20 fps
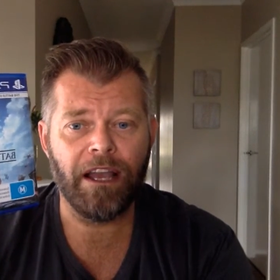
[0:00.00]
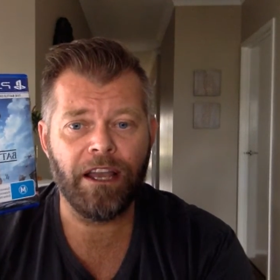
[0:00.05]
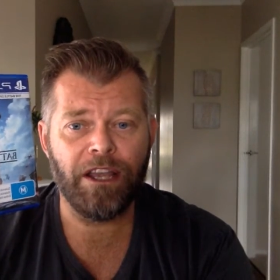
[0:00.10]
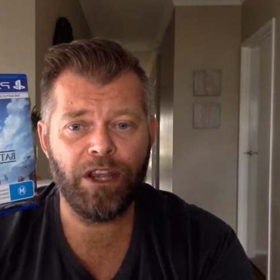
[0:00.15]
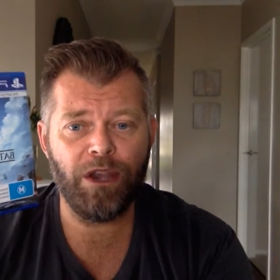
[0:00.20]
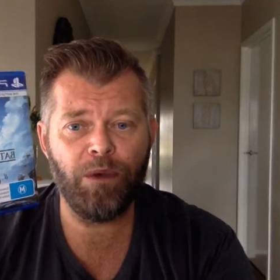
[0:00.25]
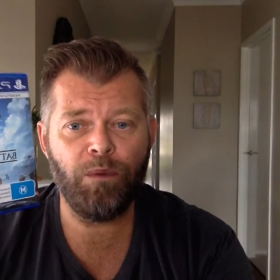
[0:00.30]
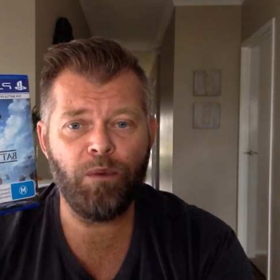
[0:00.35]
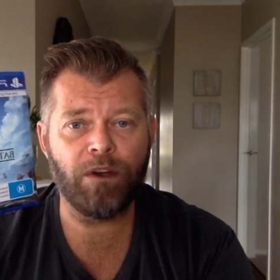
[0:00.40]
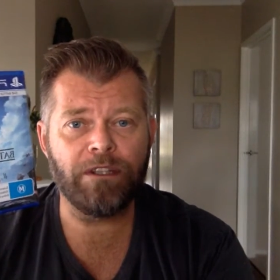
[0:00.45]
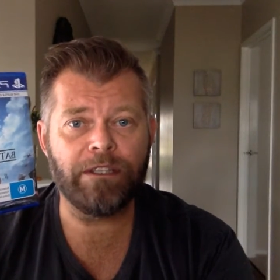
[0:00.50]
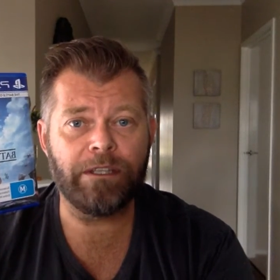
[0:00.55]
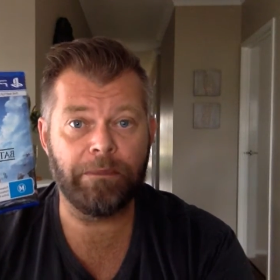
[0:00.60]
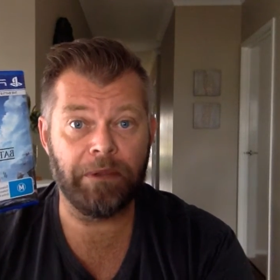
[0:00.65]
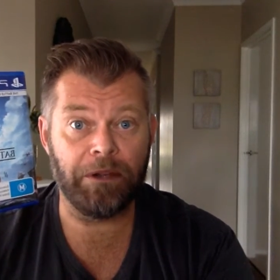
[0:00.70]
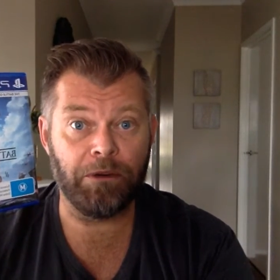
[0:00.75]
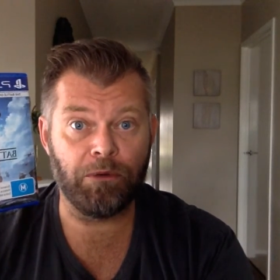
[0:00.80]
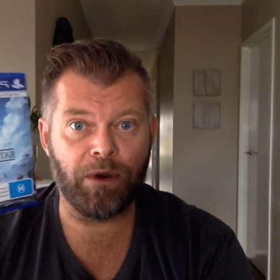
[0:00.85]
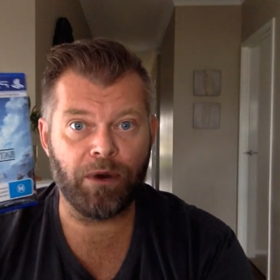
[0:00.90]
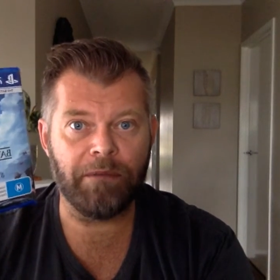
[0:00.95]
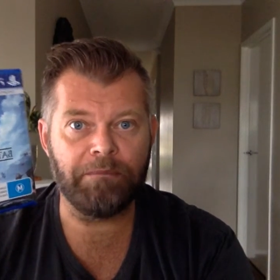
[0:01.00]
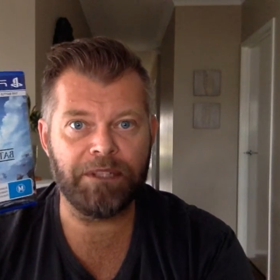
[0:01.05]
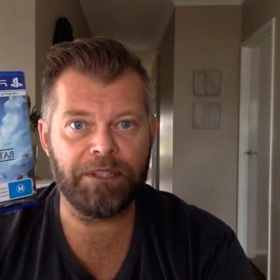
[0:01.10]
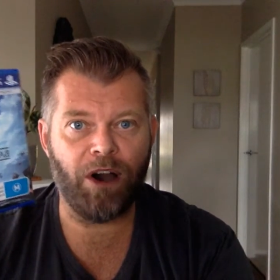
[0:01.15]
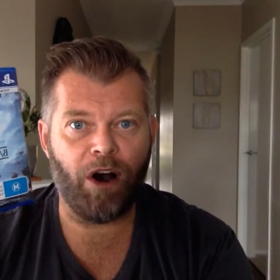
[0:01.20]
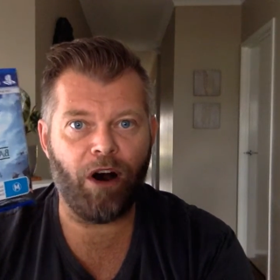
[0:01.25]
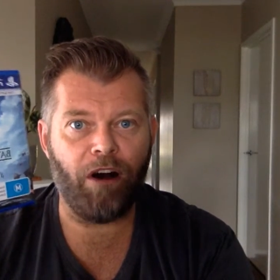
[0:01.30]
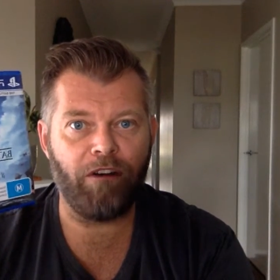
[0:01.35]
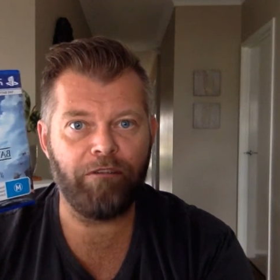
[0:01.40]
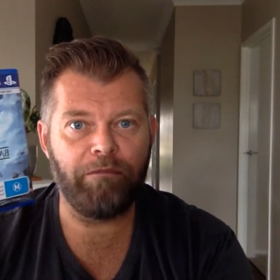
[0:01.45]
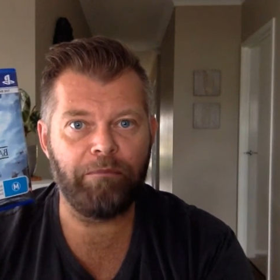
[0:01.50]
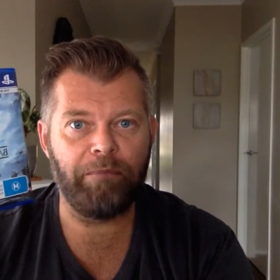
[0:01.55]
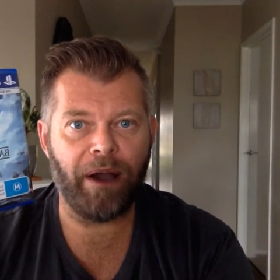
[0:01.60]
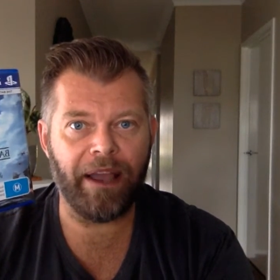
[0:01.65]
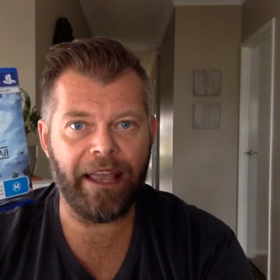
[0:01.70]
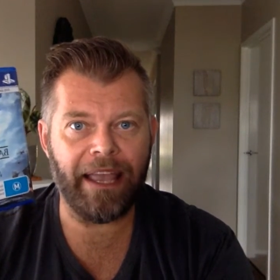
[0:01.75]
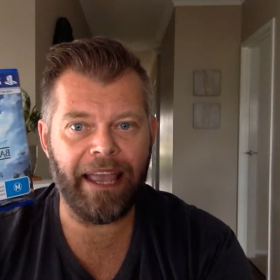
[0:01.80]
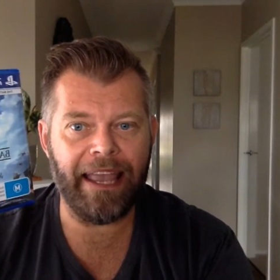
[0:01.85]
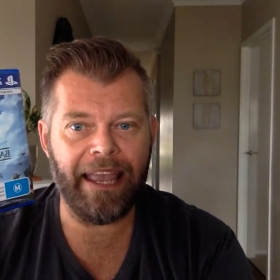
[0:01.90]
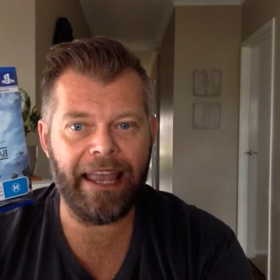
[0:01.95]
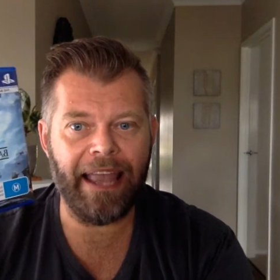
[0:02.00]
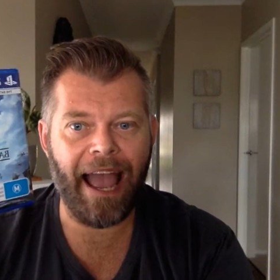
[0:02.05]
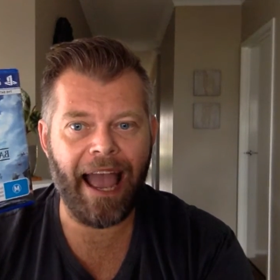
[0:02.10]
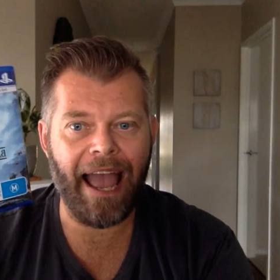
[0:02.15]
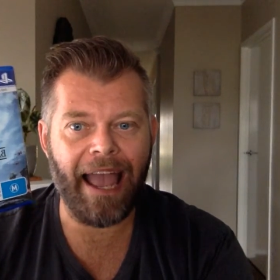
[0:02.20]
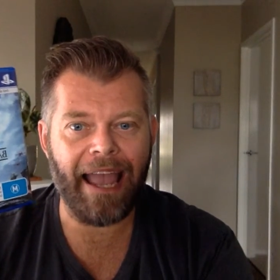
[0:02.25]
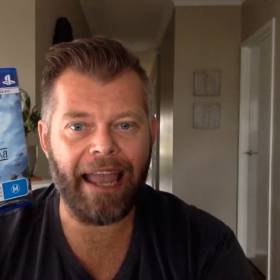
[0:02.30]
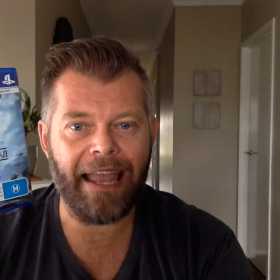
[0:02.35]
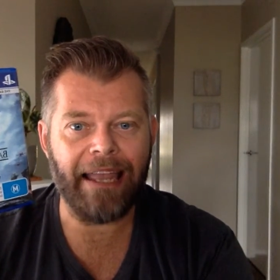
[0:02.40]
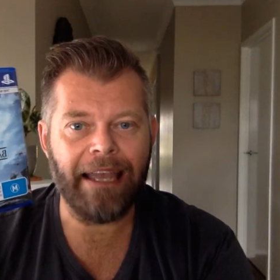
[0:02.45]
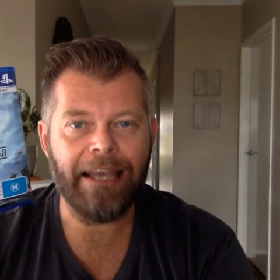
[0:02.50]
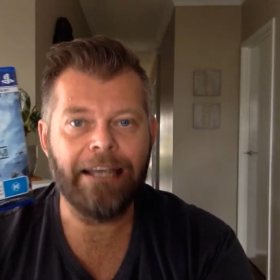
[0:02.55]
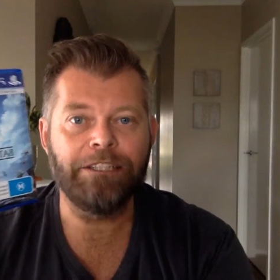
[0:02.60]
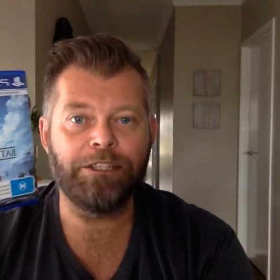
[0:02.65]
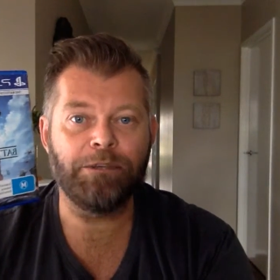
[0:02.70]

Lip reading: you want to be ripped off by EA